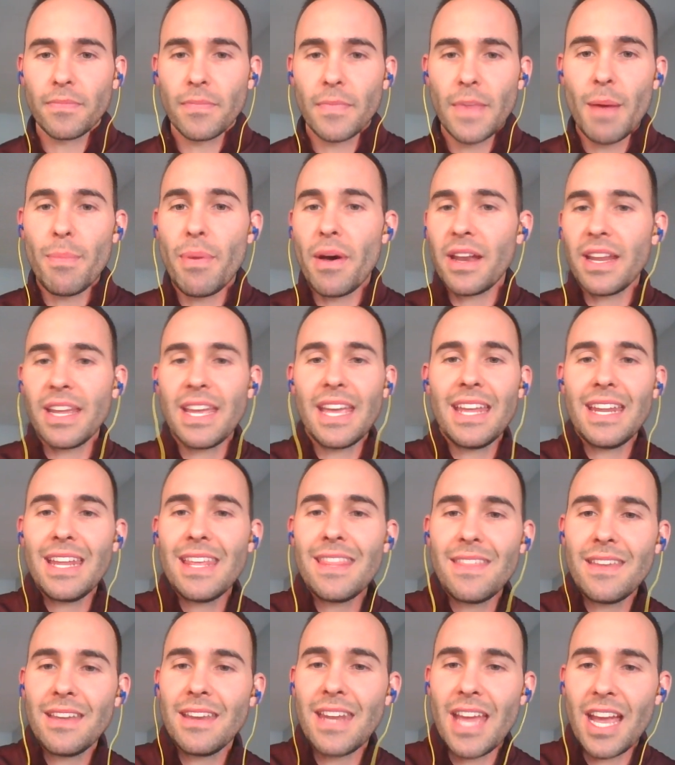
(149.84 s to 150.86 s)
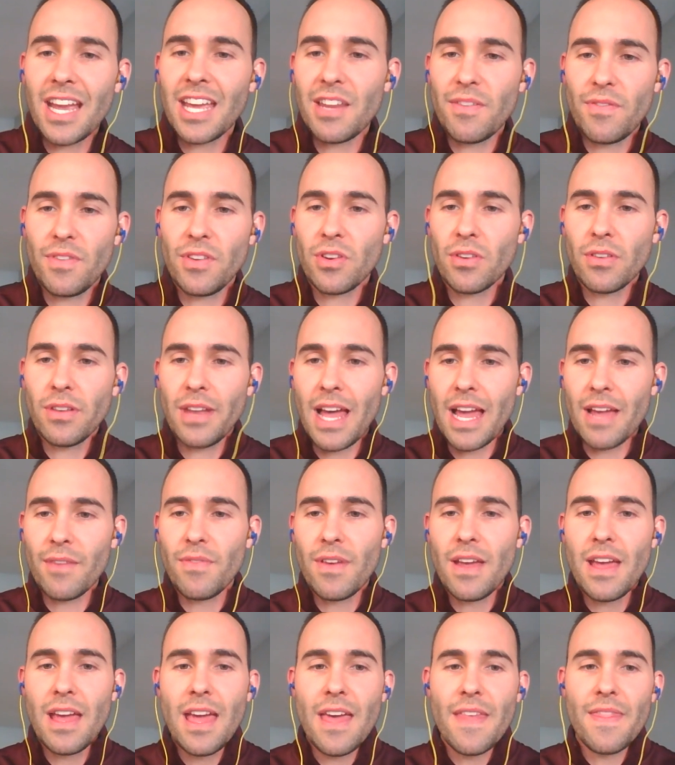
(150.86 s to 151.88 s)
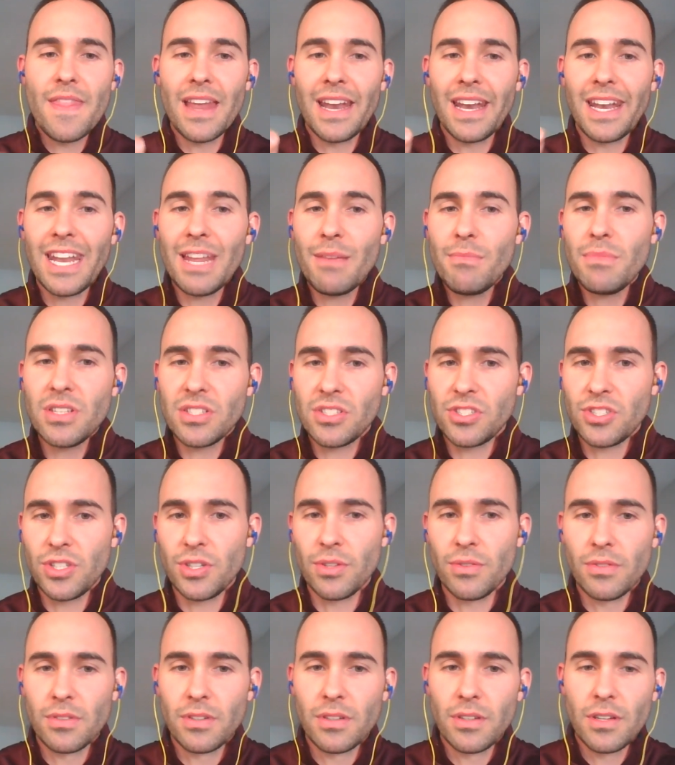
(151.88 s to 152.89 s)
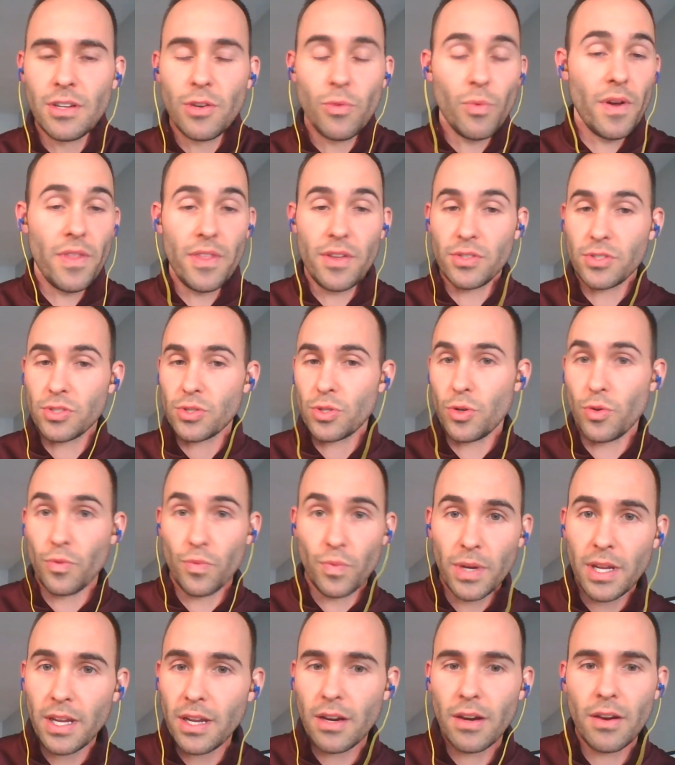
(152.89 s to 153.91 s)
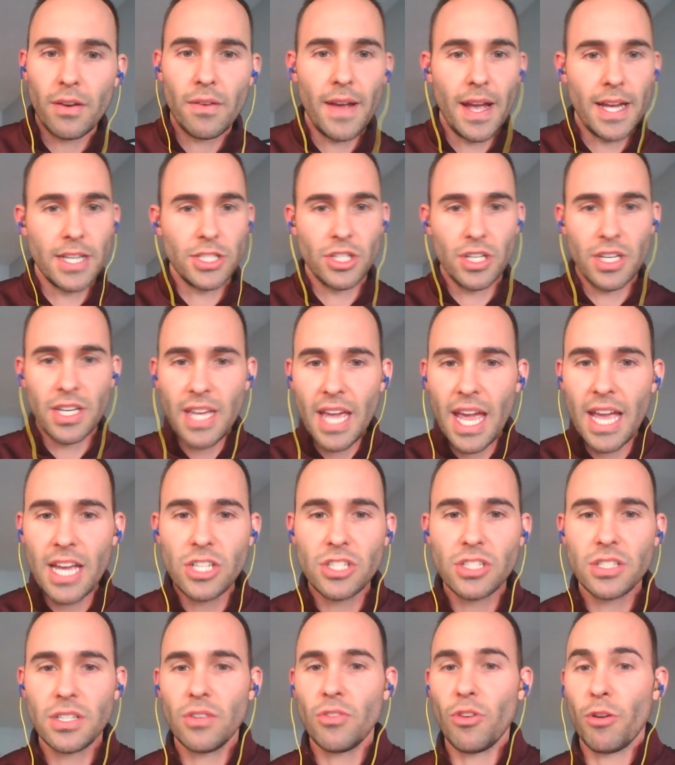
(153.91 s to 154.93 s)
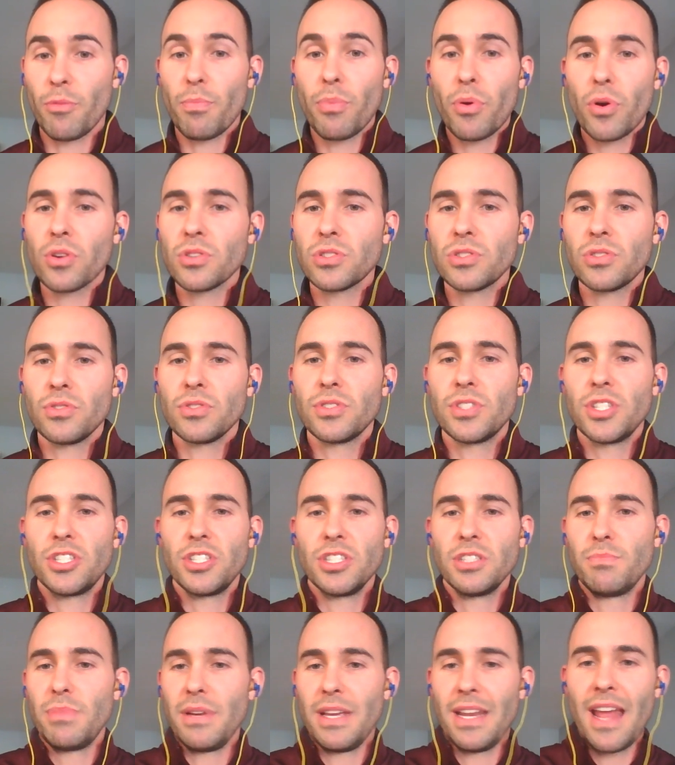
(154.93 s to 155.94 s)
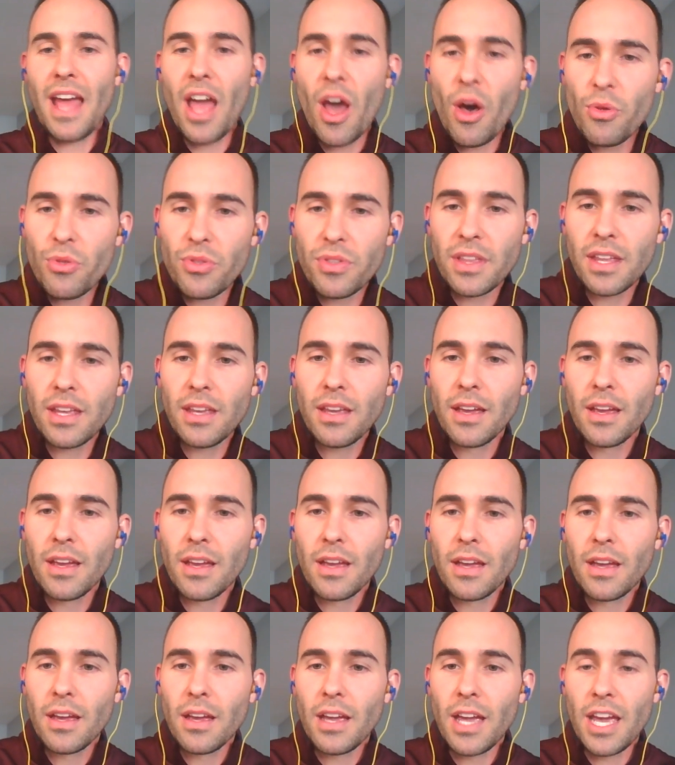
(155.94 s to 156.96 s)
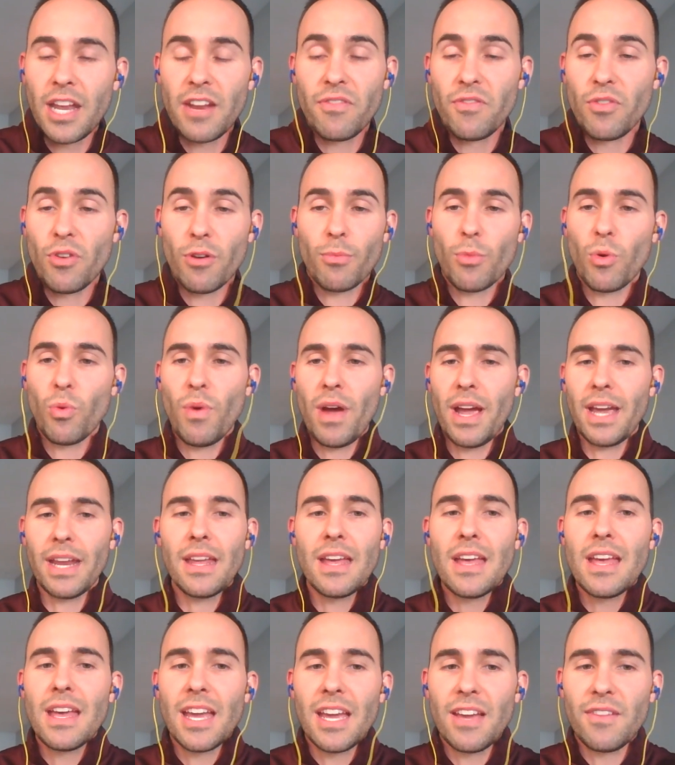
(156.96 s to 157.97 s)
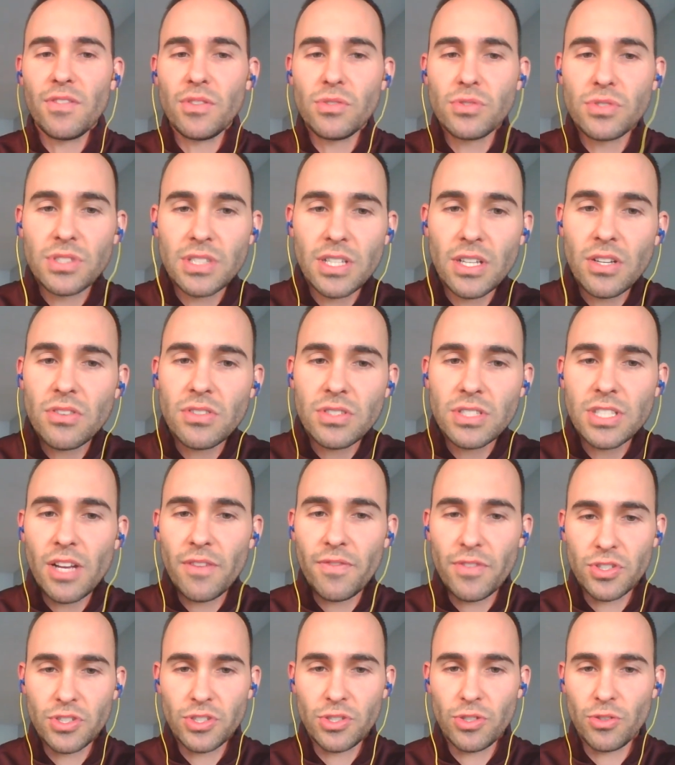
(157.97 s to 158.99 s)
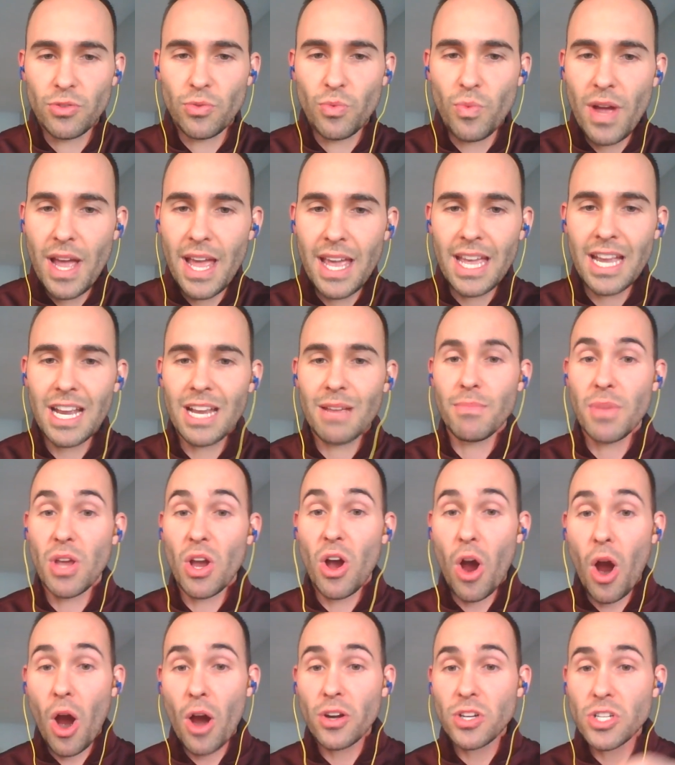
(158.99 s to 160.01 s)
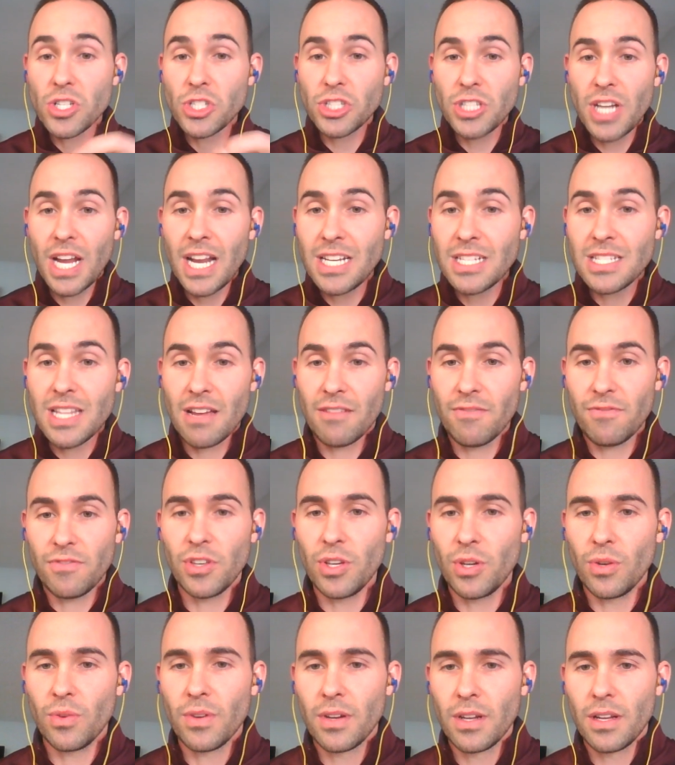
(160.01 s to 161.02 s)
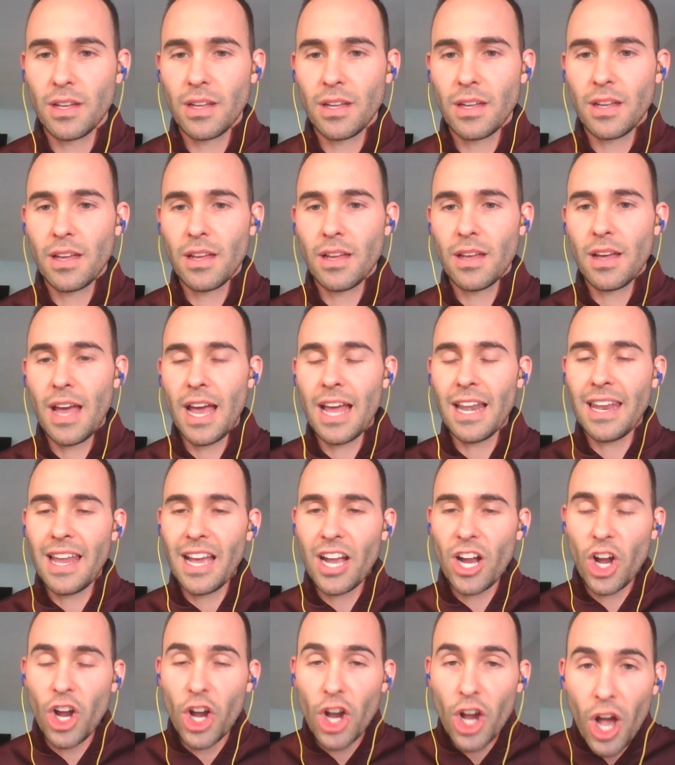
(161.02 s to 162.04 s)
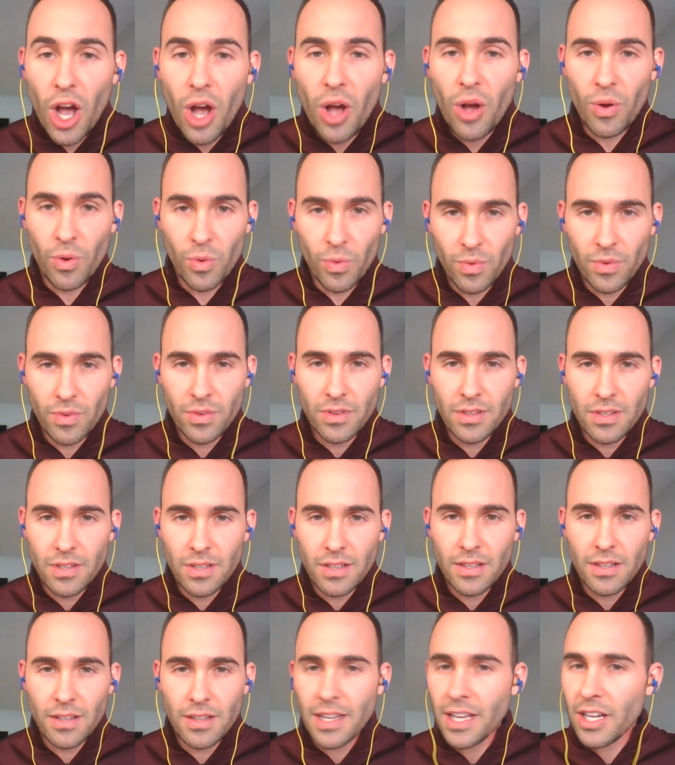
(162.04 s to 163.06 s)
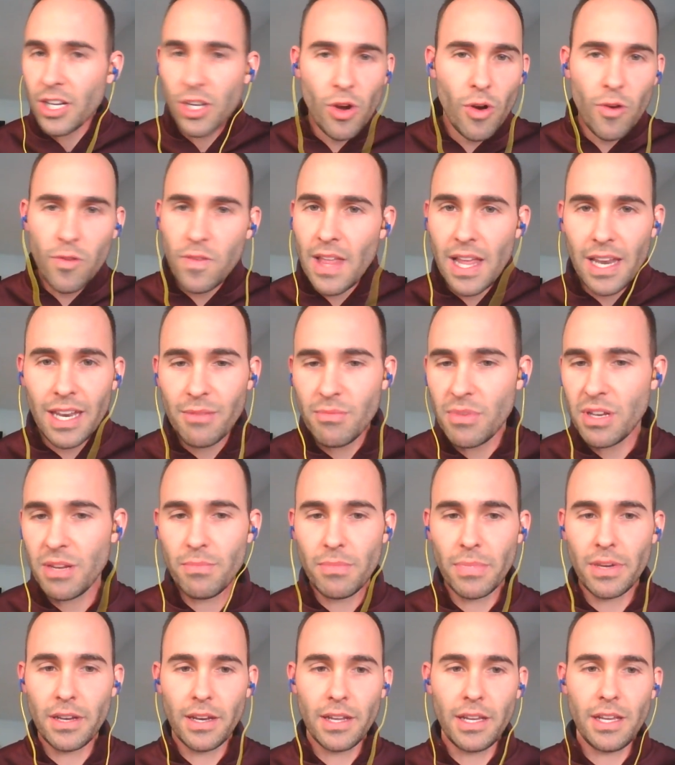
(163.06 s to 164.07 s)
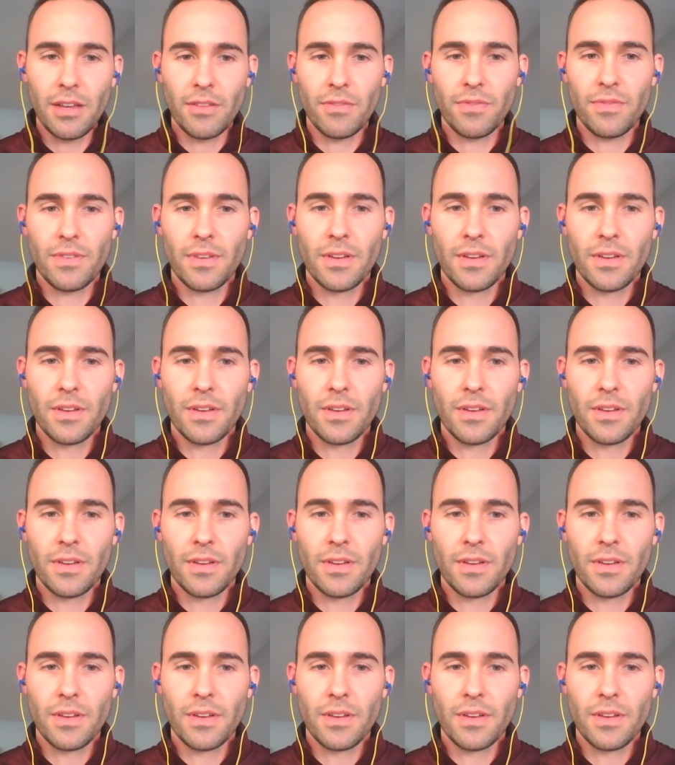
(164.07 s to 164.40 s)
about anything negative in your life that limits you, whether it's career, education, or personal, such as being healthy and of normal weight. If you see yourself a certain way, it can be hard to change that view and let go. Let go of that limiting belief.